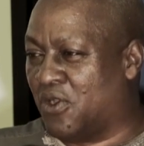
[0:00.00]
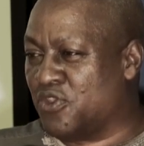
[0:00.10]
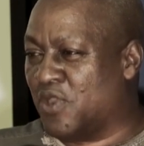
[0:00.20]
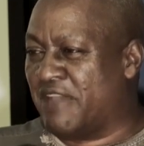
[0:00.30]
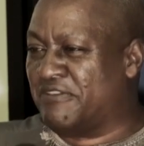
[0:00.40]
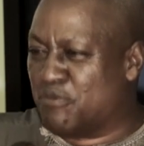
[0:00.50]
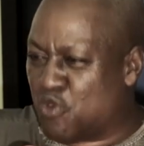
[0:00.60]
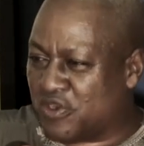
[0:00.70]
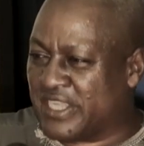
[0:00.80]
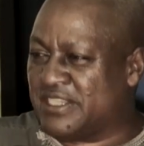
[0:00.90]
or you have
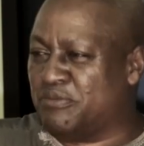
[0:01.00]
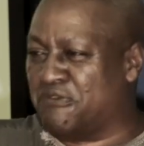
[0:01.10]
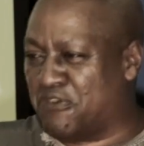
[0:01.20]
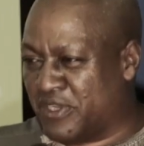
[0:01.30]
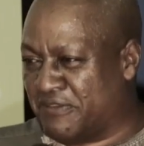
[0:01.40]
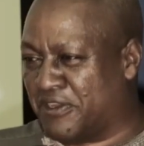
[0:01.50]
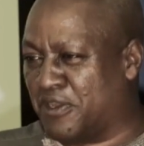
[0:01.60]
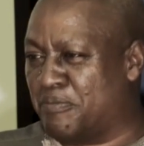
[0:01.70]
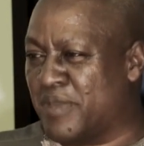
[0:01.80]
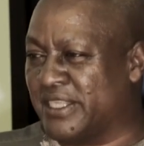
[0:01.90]
democracy before
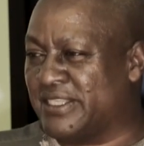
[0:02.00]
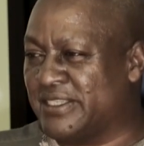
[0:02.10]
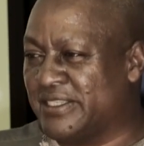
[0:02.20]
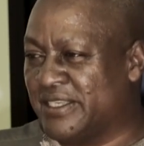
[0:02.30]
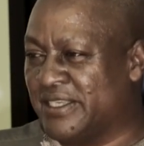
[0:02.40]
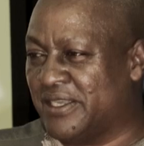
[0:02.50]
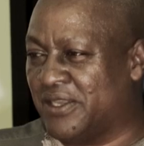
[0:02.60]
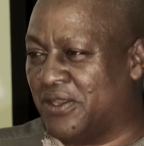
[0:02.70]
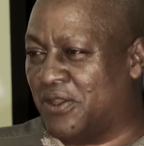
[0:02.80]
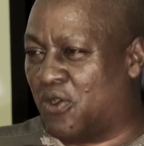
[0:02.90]
development,
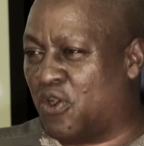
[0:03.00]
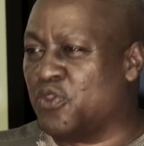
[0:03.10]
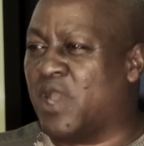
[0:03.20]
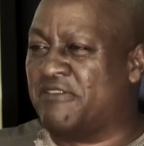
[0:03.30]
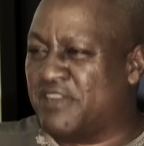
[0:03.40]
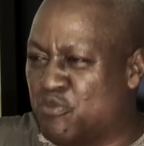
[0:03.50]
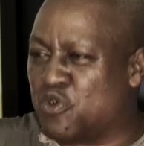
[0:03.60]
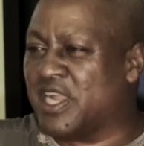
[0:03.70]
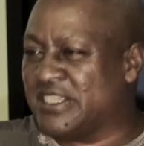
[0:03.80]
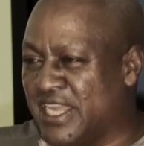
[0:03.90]
or you have
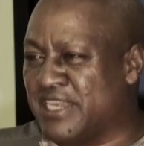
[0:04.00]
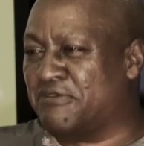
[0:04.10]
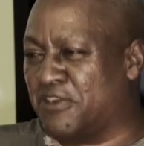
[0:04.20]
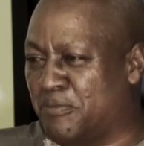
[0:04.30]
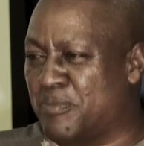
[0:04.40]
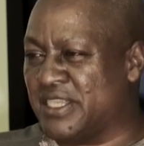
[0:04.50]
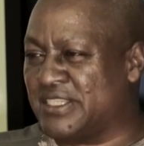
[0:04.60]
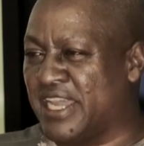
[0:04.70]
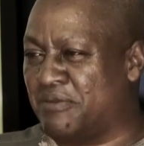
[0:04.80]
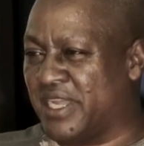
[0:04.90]
democracy and development
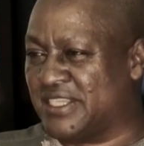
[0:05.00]
side